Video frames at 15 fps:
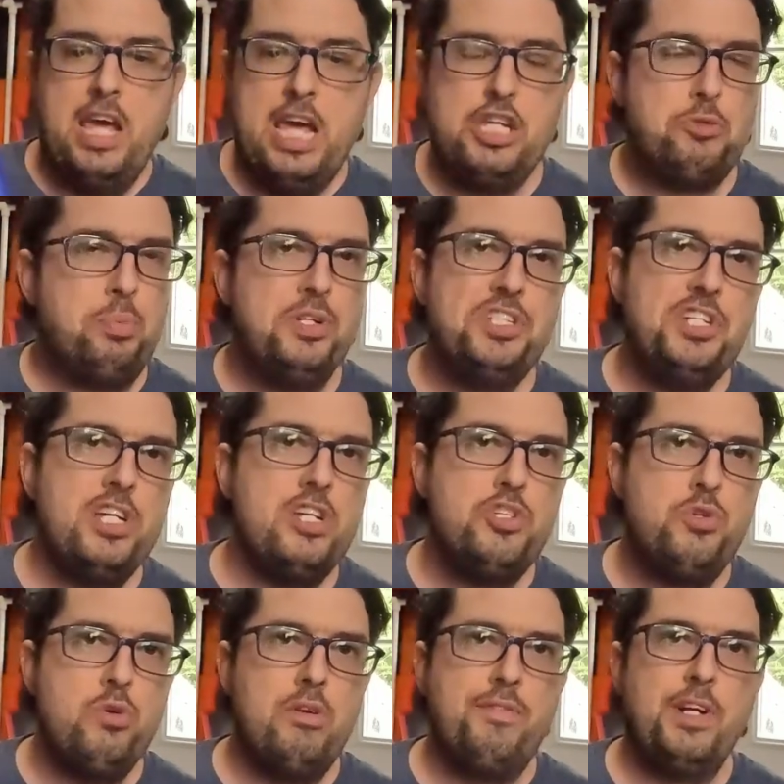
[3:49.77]
It's printed in
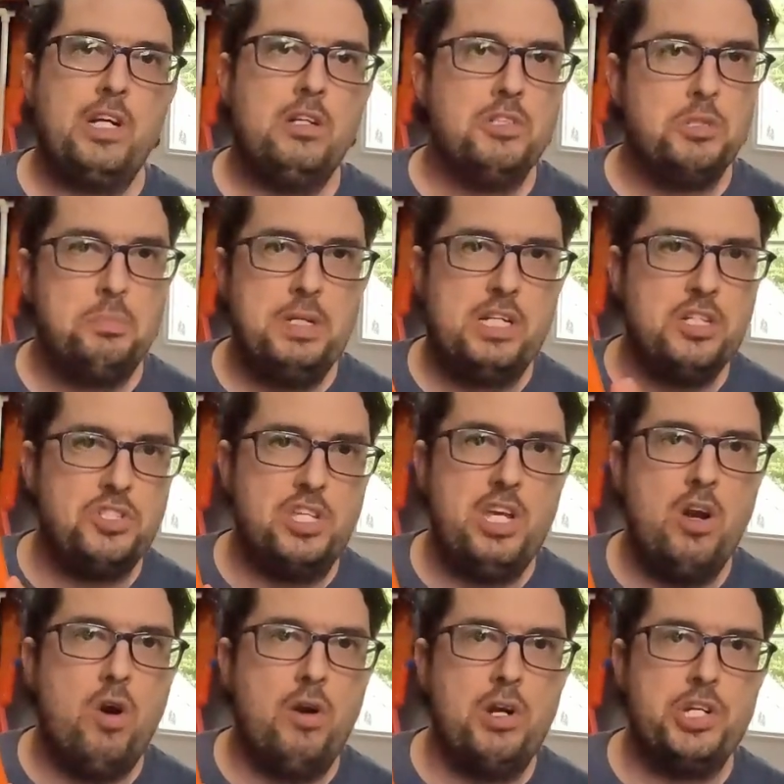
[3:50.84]
2 different colors because
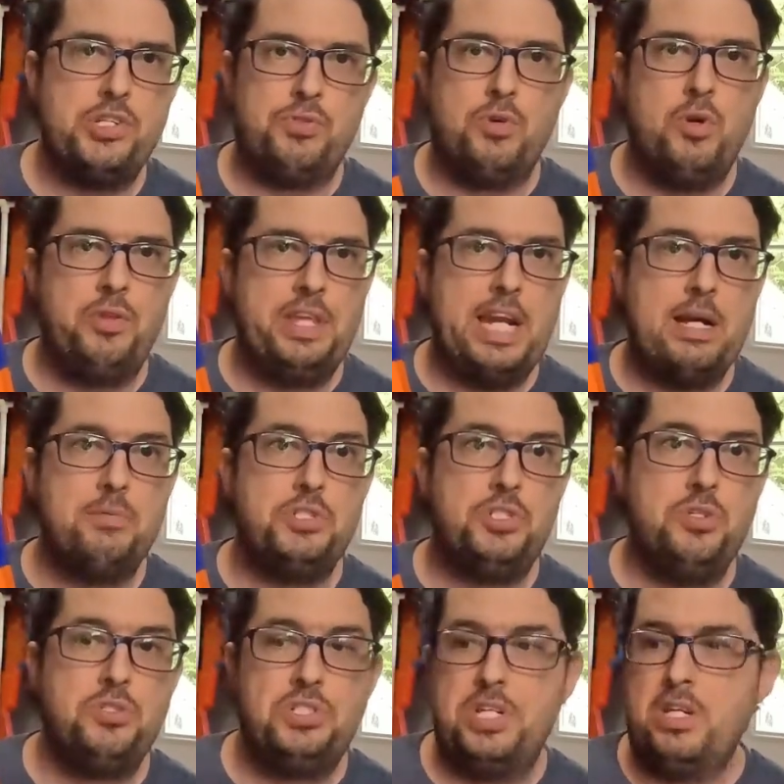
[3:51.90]
the orange roll that I was
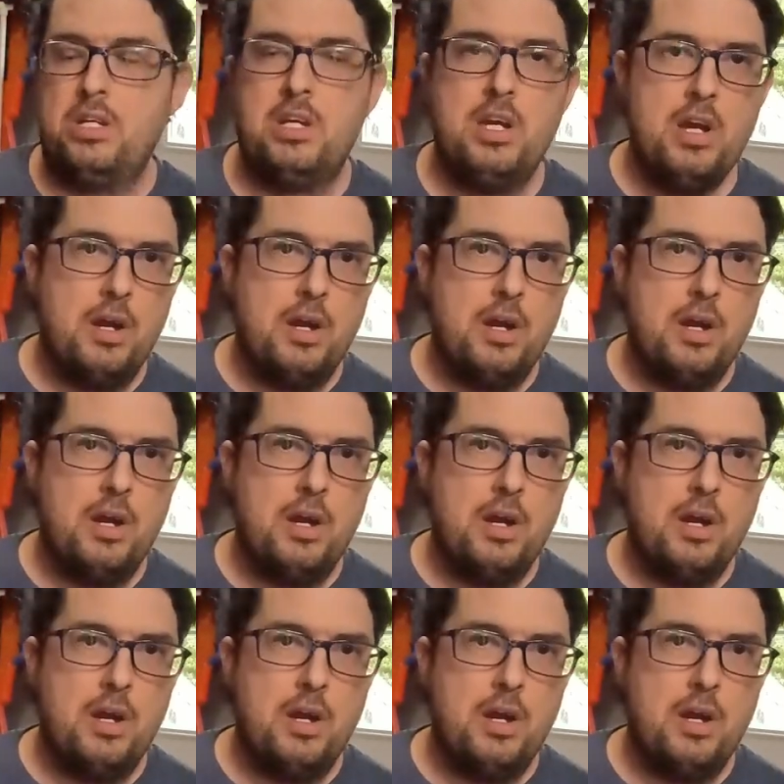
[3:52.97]
using